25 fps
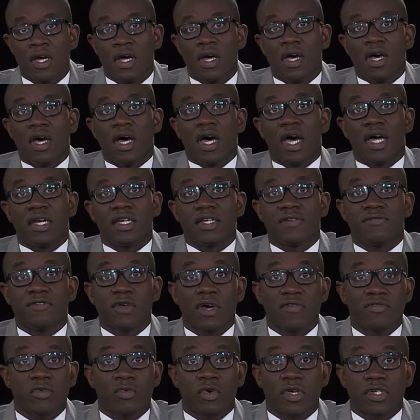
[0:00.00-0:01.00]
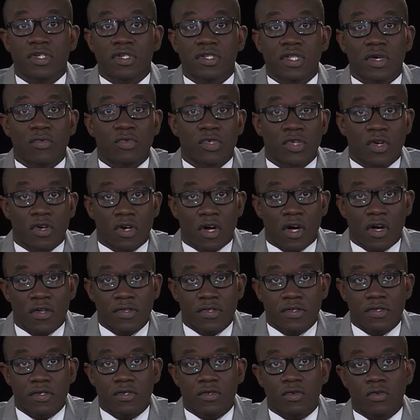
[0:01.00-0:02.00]
And if you have a question that was not
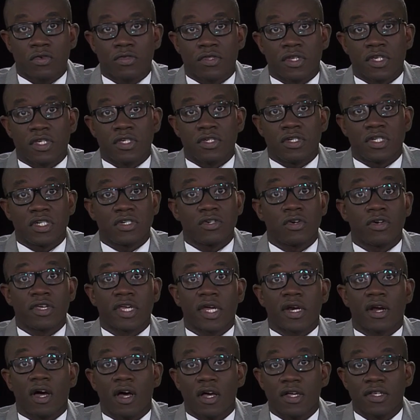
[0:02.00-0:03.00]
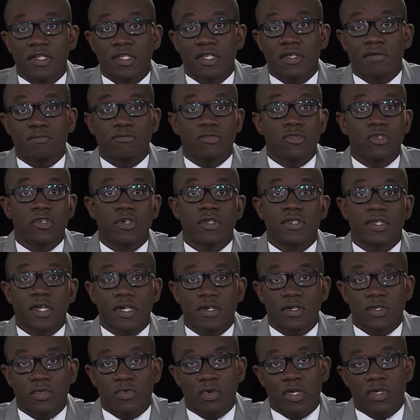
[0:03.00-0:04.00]
answered or that you did not yet ask, you can send
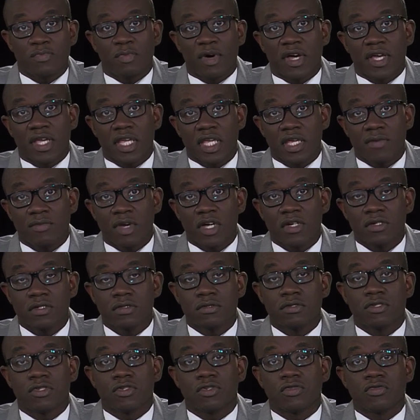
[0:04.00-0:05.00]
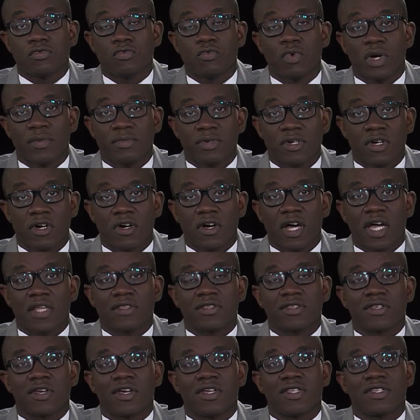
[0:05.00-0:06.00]
it to us by email to
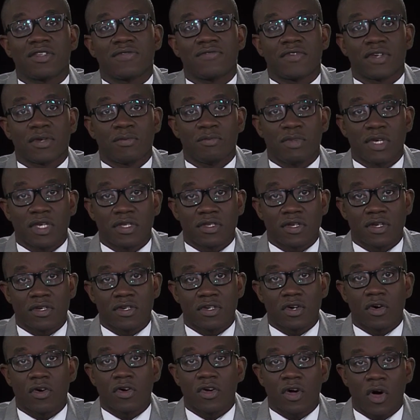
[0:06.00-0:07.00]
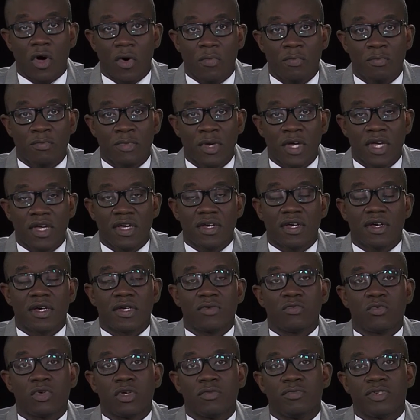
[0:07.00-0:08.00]
webinar@scientificbeta.com,
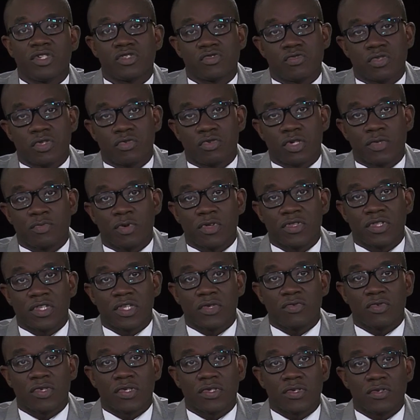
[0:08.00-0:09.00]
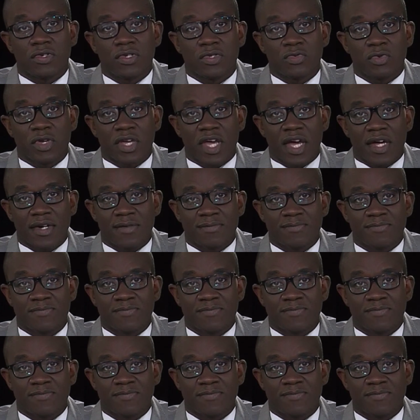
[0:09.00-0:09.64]
and we'll be sure to respond to you as soon as we can.